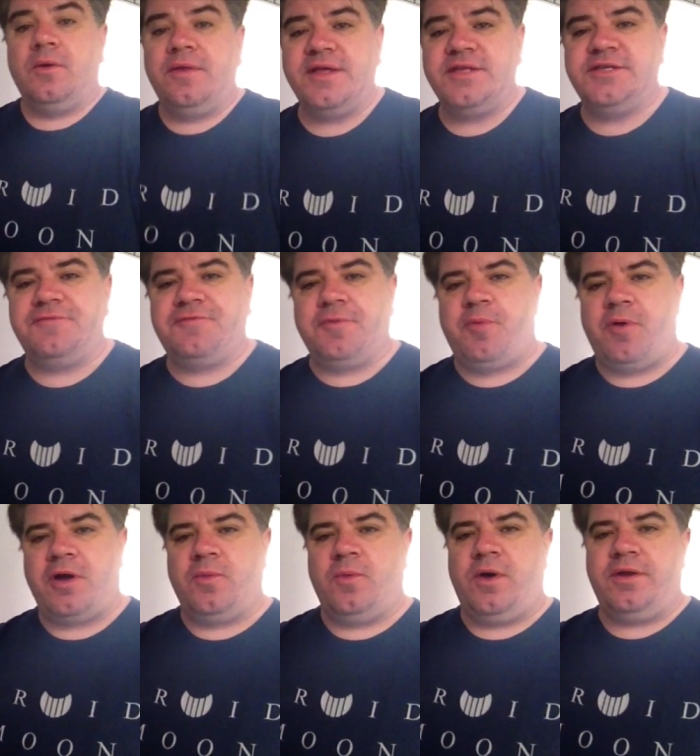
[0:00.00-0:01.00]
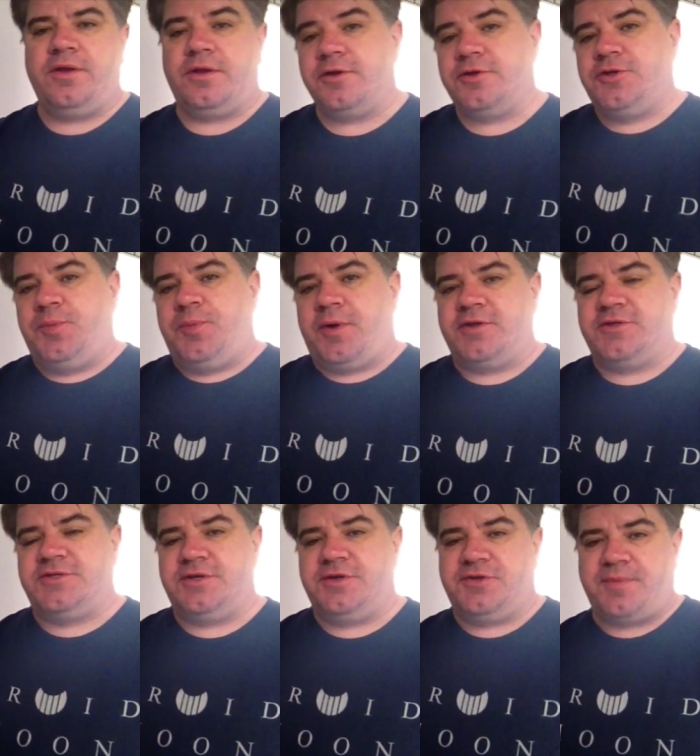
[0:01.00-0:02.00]
Well, that's it for part one in our two part
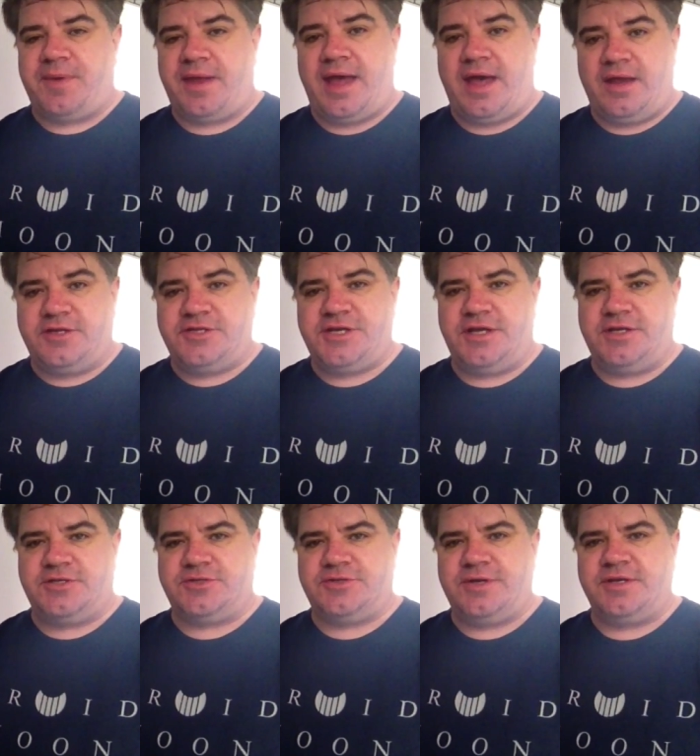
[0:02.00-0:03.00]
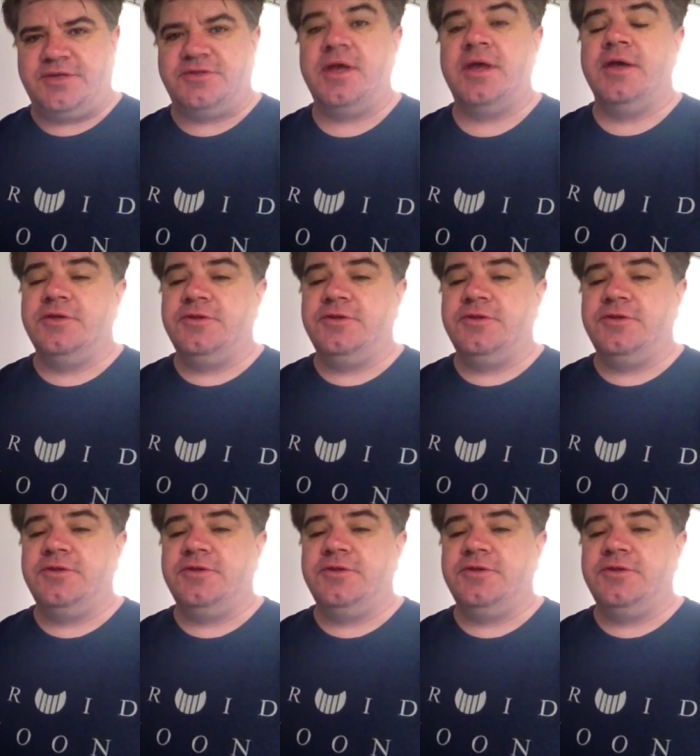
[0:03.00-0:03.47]
series about how to change strings.